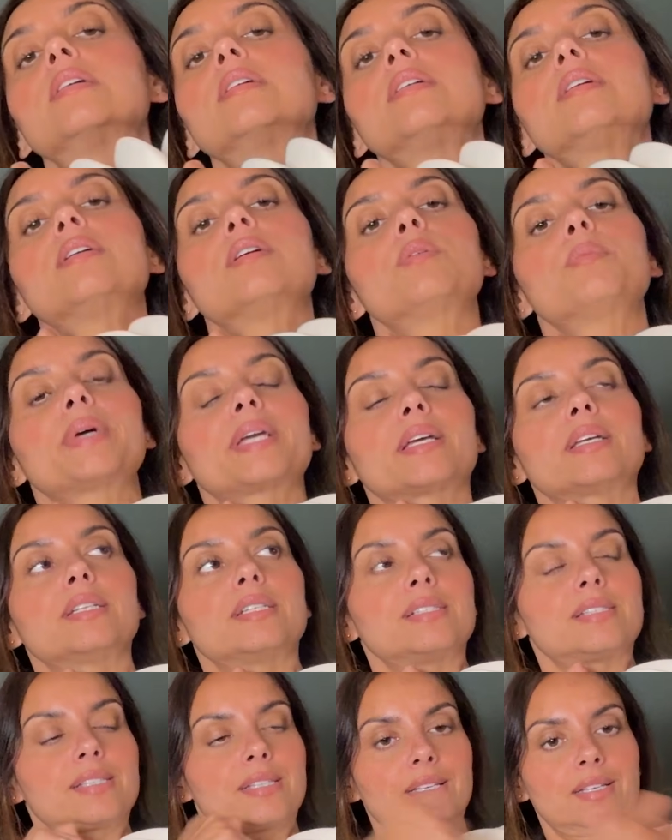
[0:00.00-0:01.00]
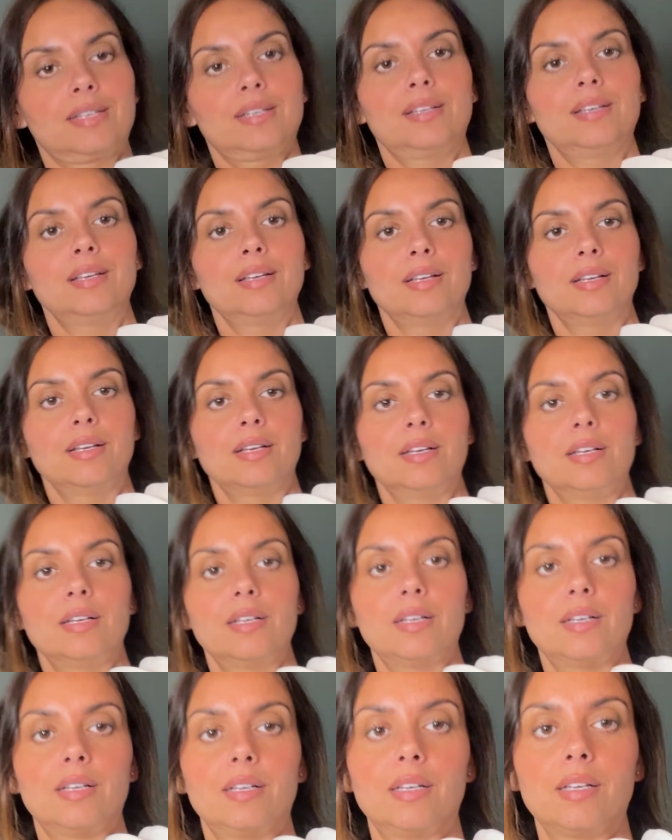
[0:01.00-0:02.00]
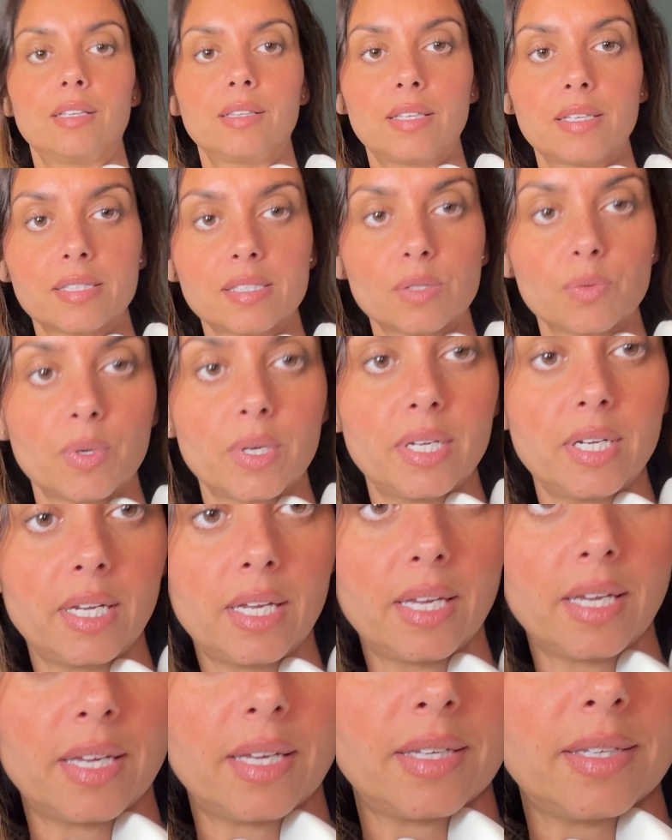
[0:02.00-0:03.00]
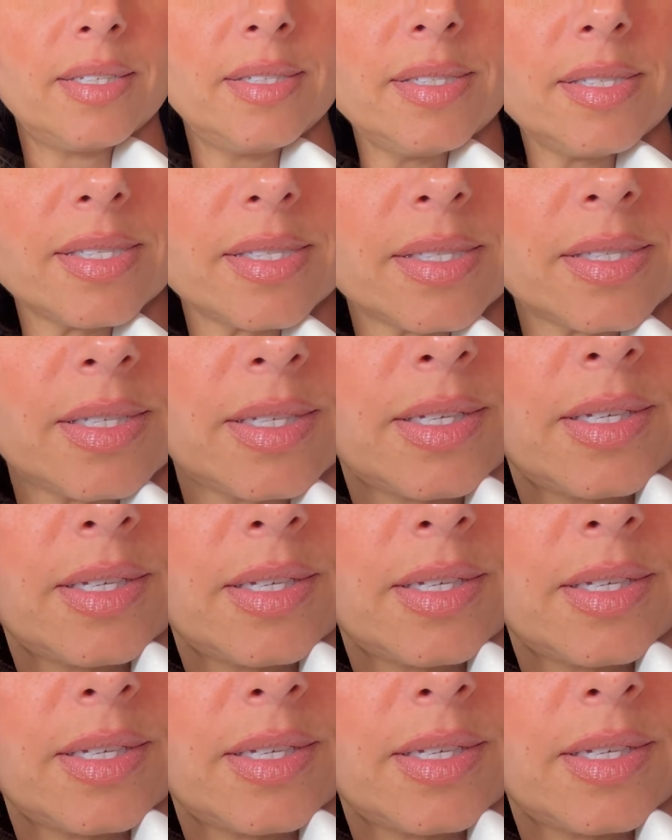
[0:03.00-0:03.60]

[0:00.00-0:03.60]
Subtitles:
oh my goodness. This one is,